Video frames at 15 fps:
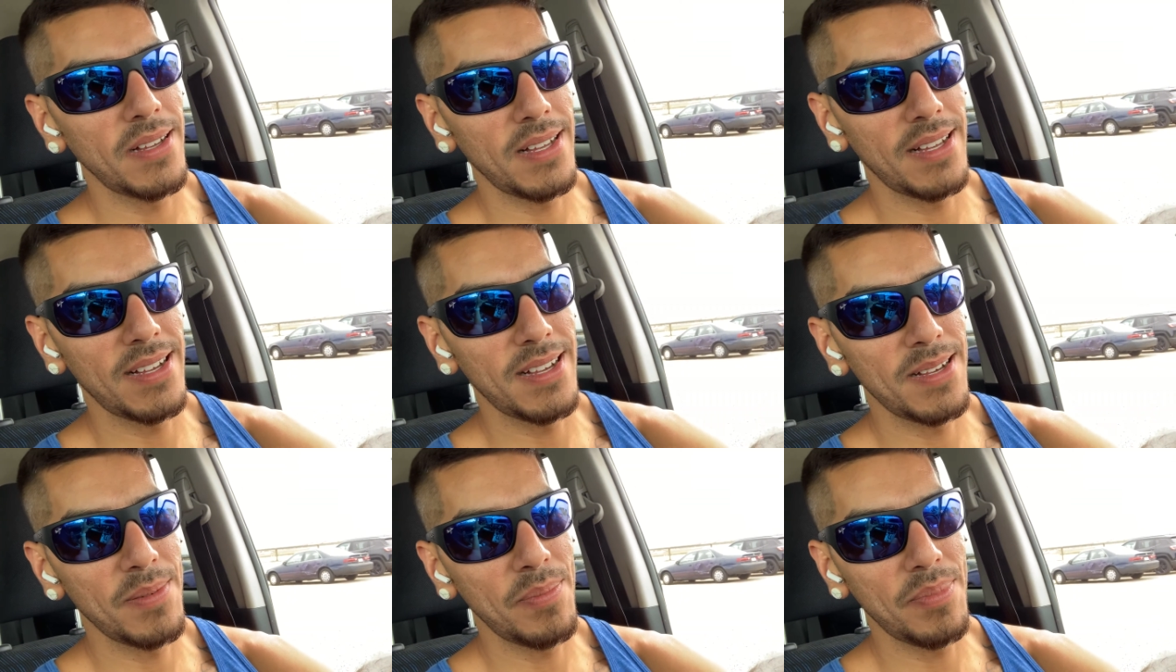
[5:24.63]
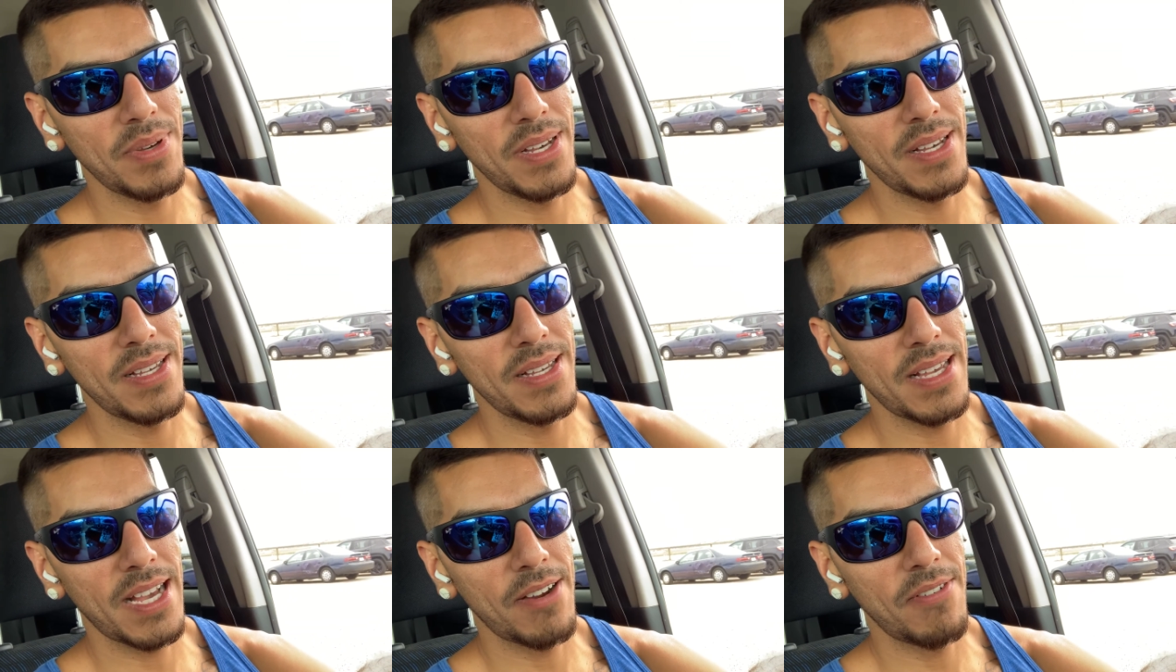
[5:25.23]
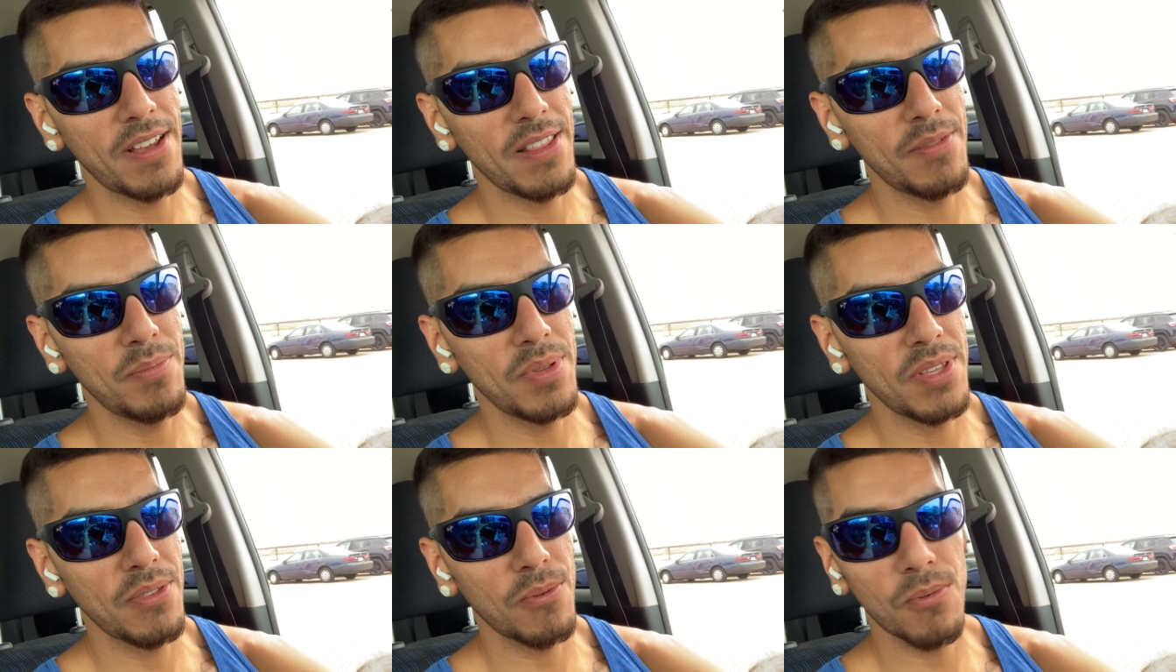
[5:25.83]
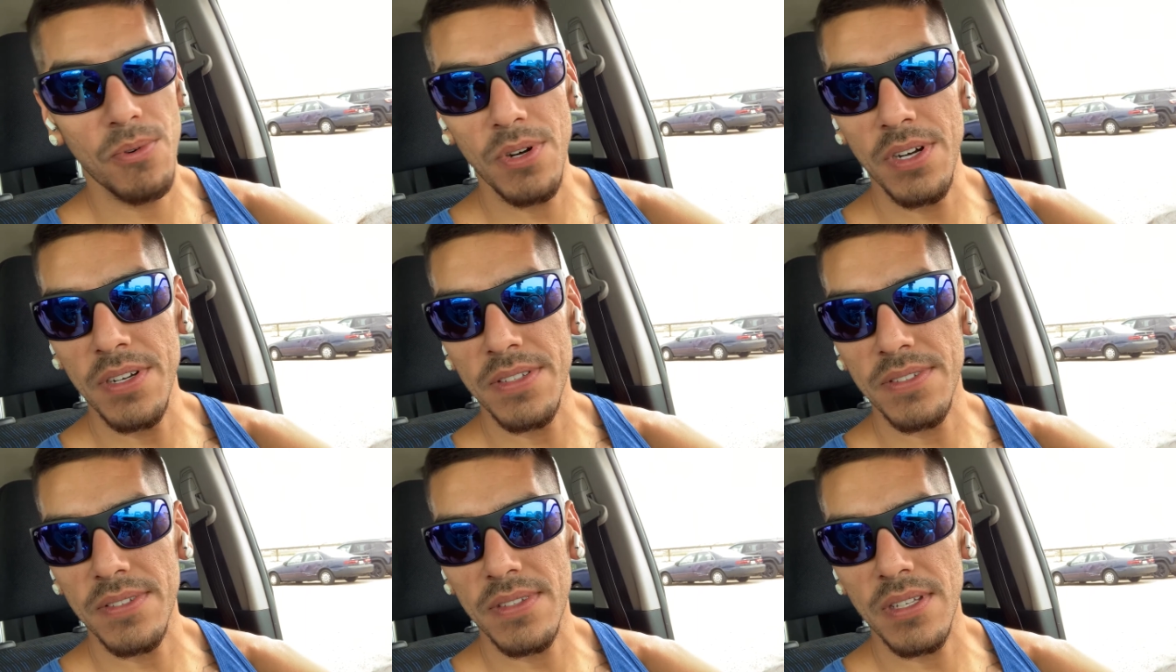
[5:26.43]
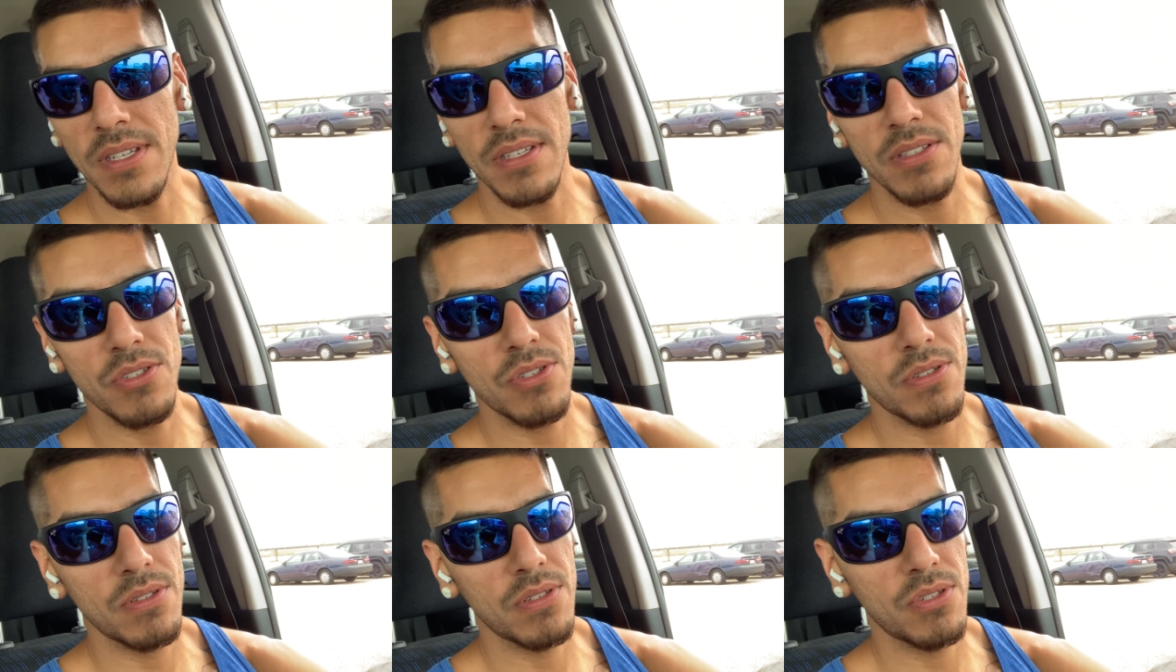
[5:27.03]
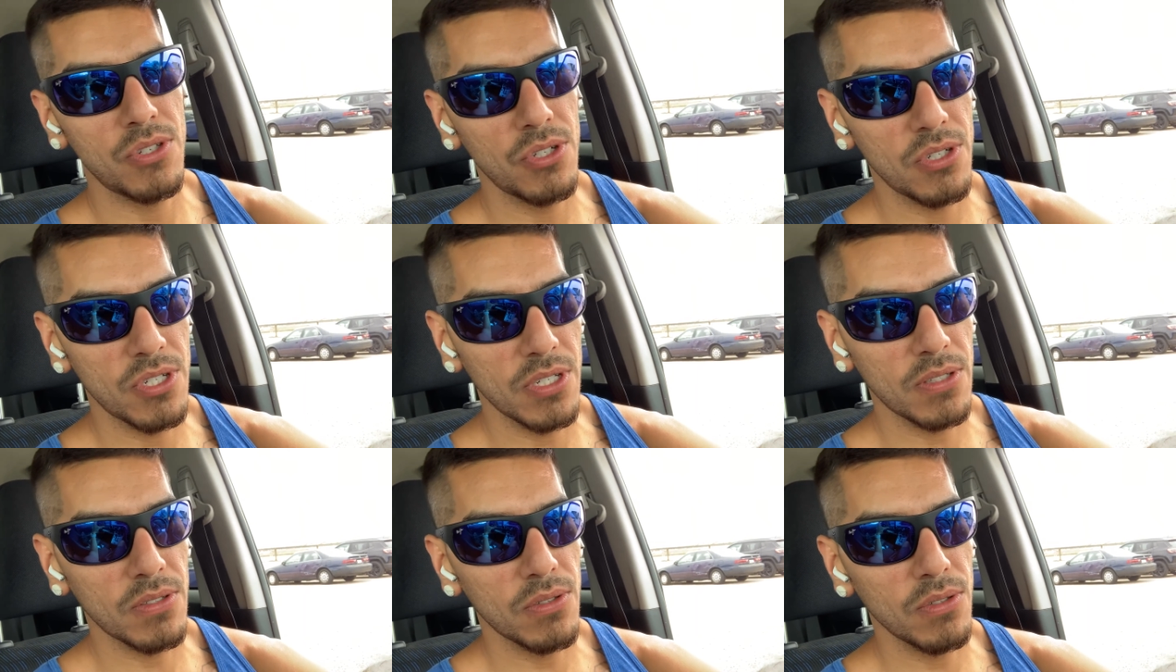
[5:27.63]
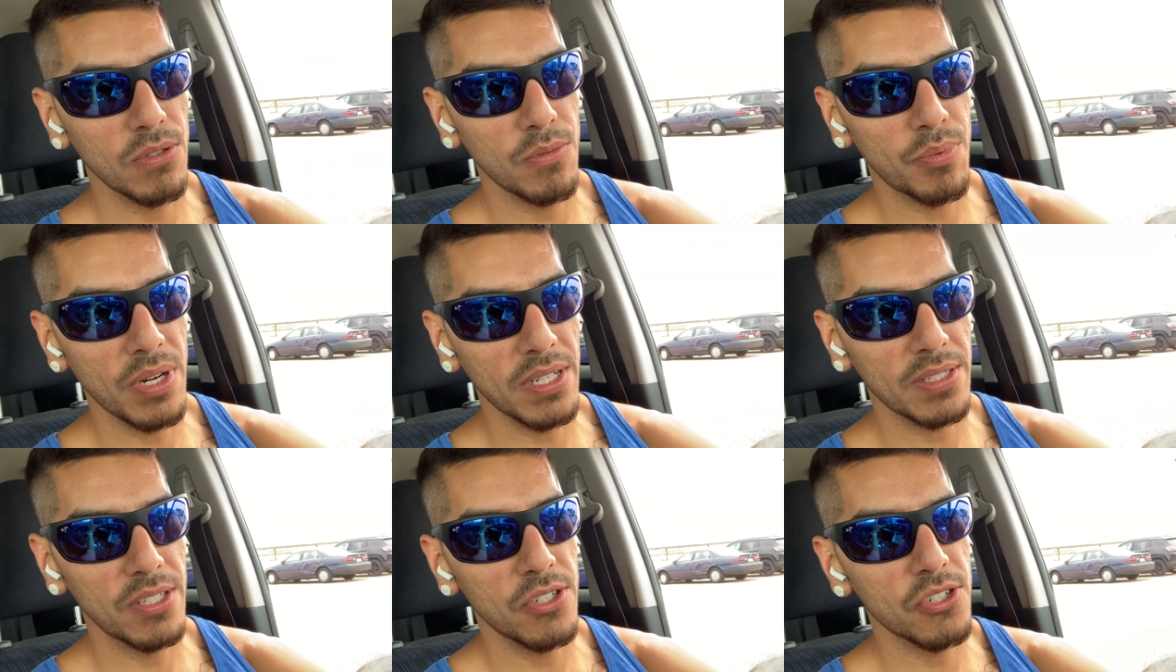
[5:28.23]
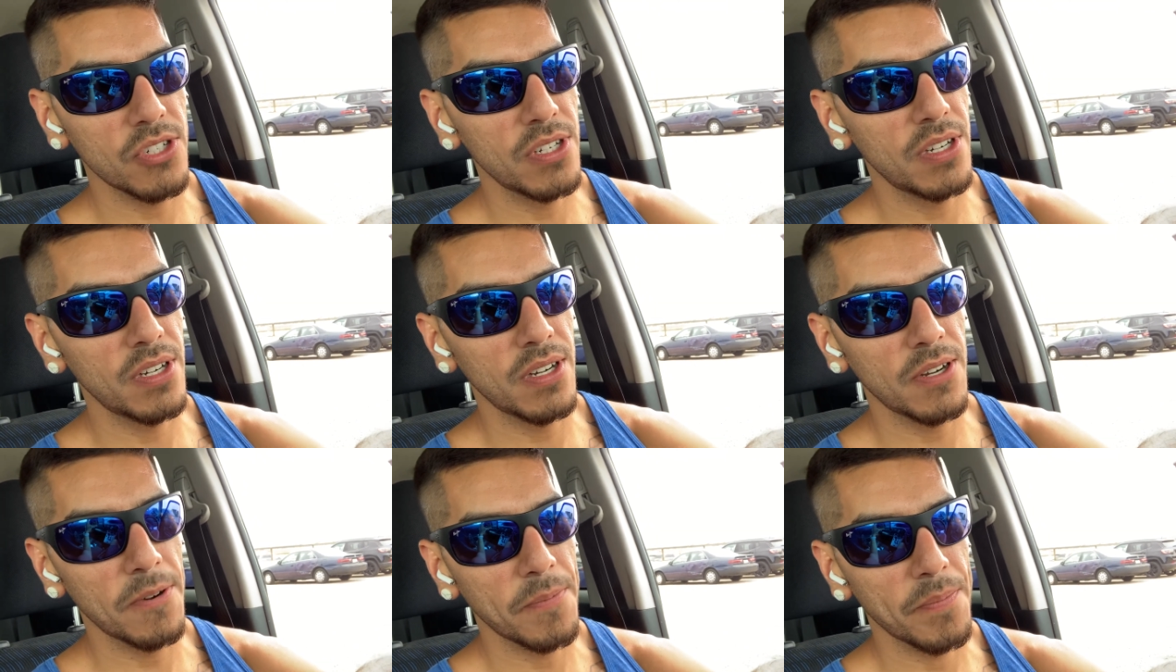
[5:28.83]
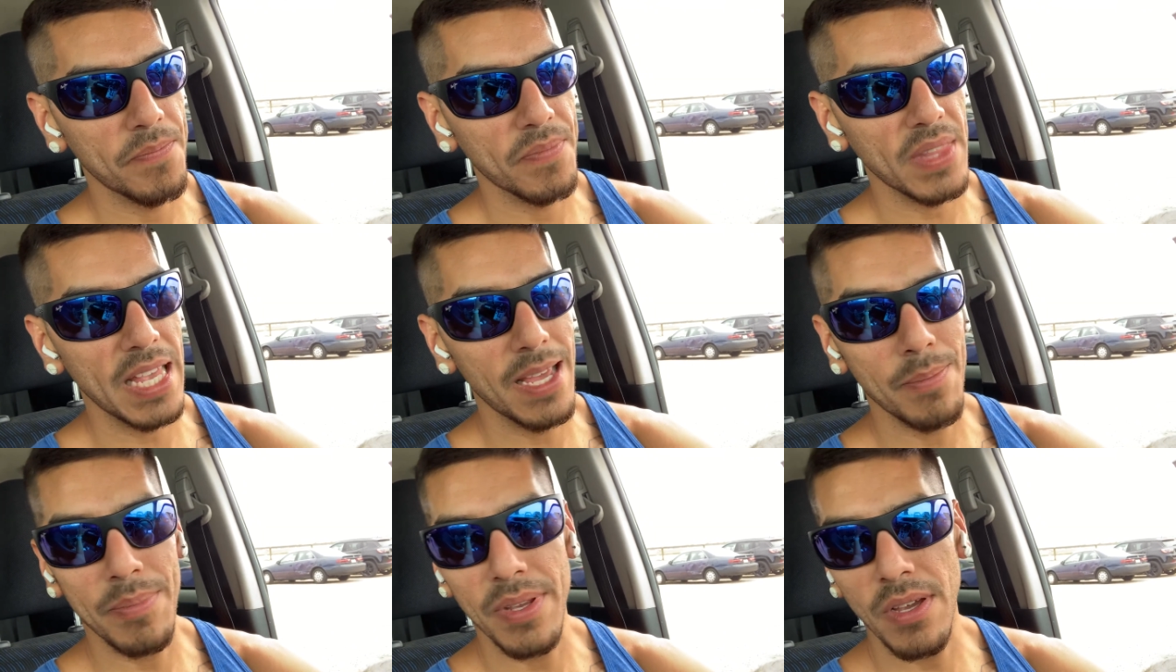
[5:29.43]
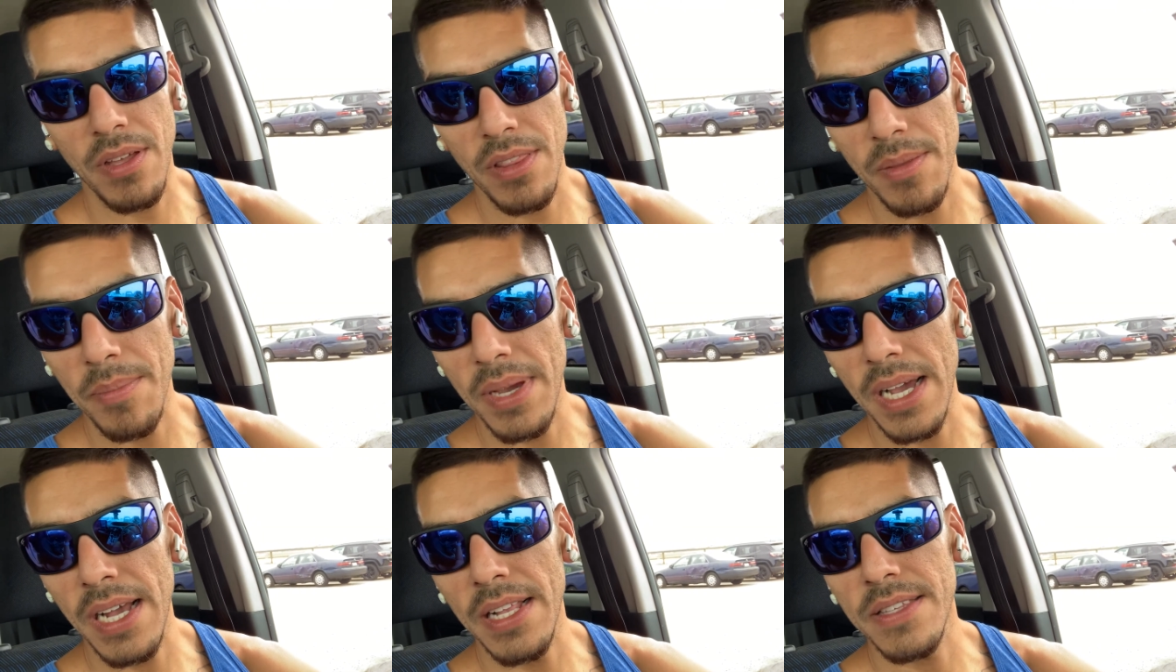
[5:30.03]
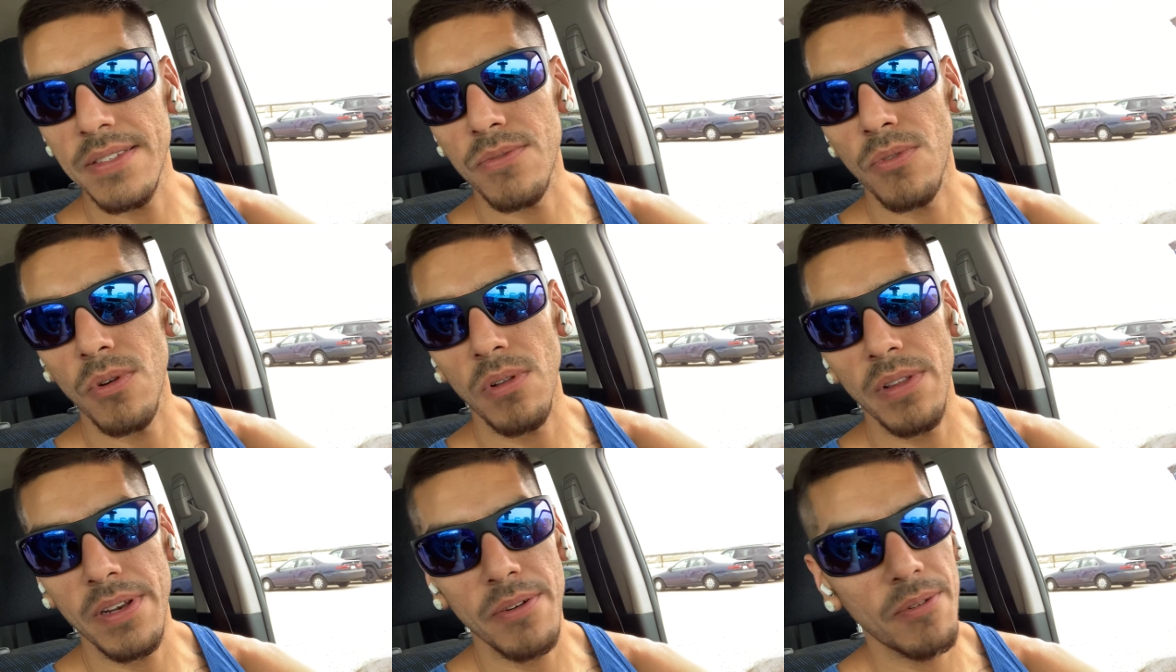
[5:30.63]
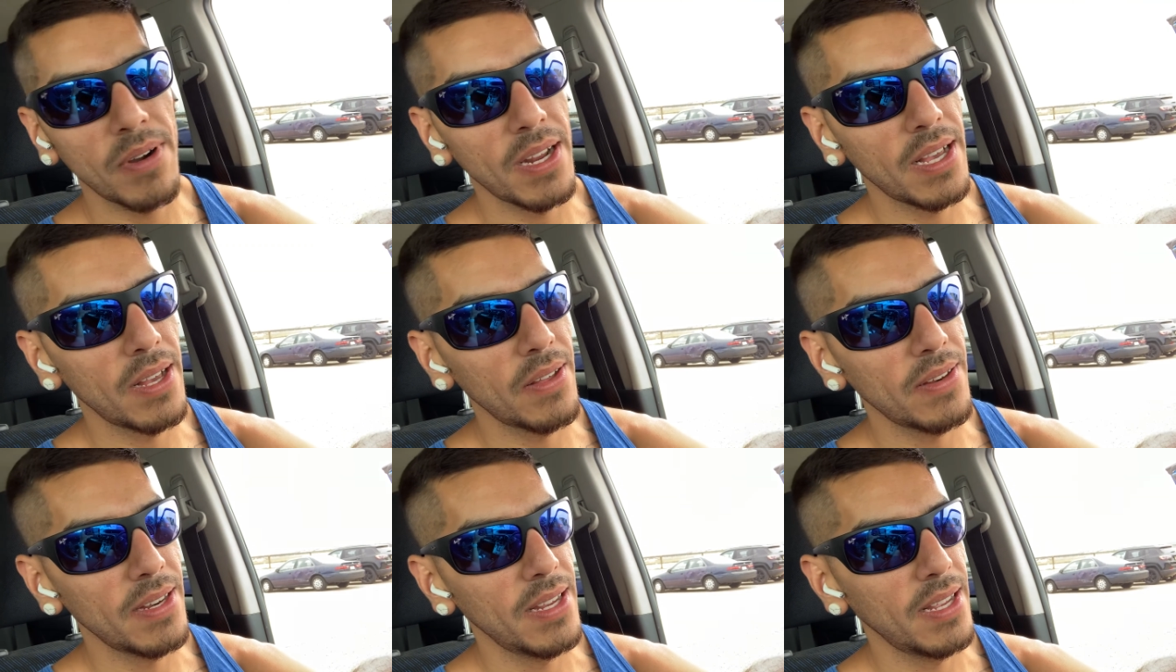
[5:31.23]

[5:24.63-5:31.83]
Uh, but I'd rather be the worst jujitsu practitioner and be on the mats, rolling around